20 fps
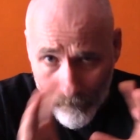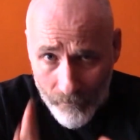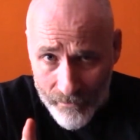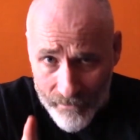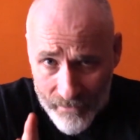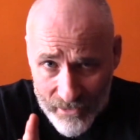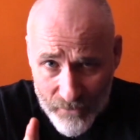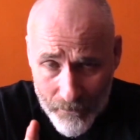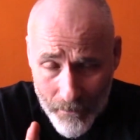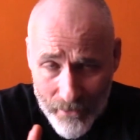
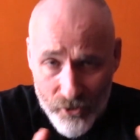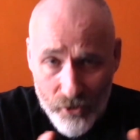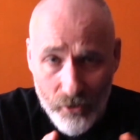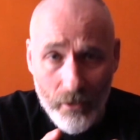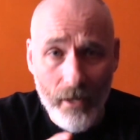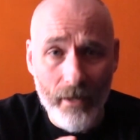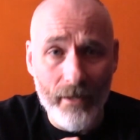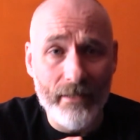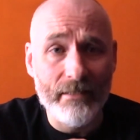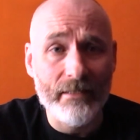They
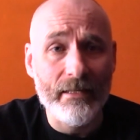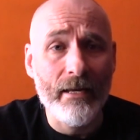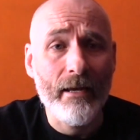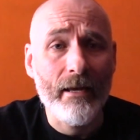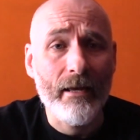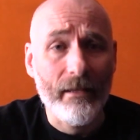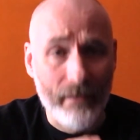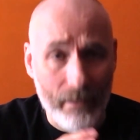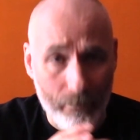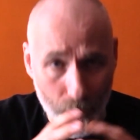specialize,
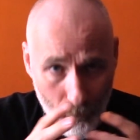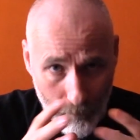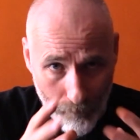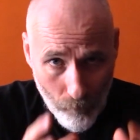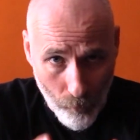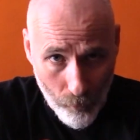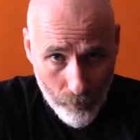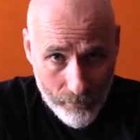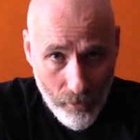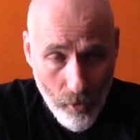they put
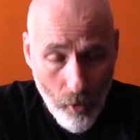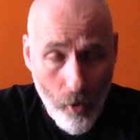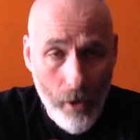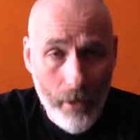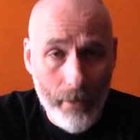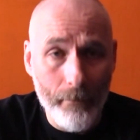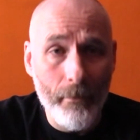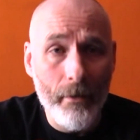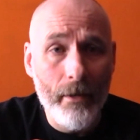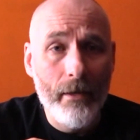more
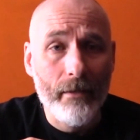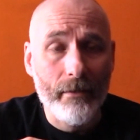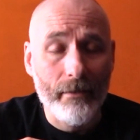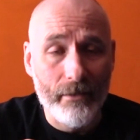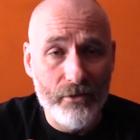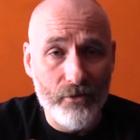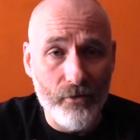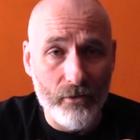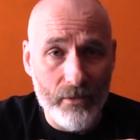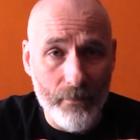time,
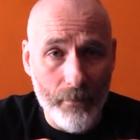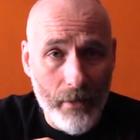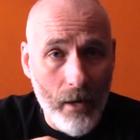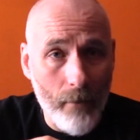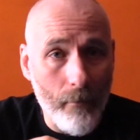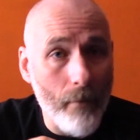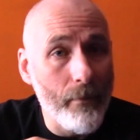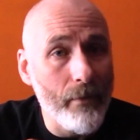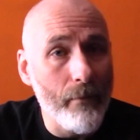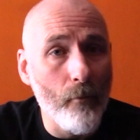they start to
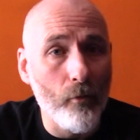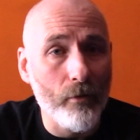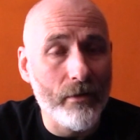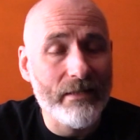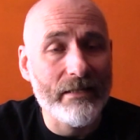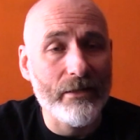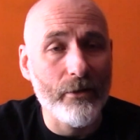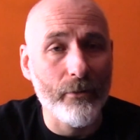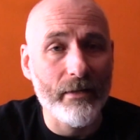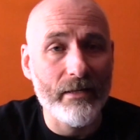become a bit more
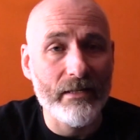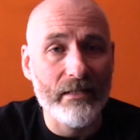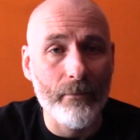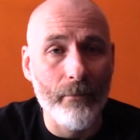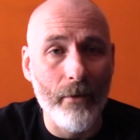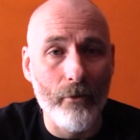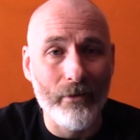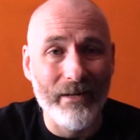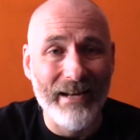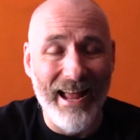serious
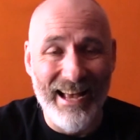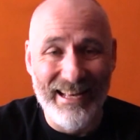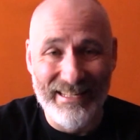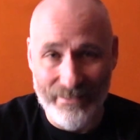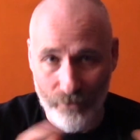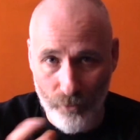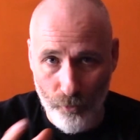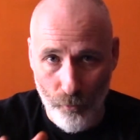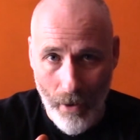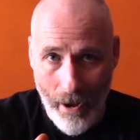about it
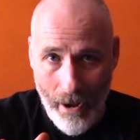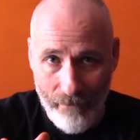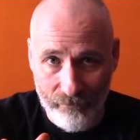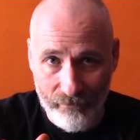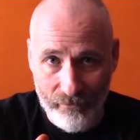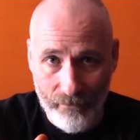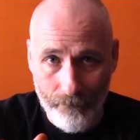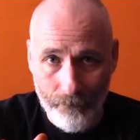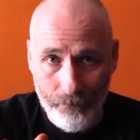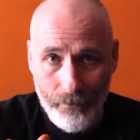as a
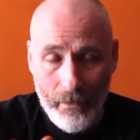craft.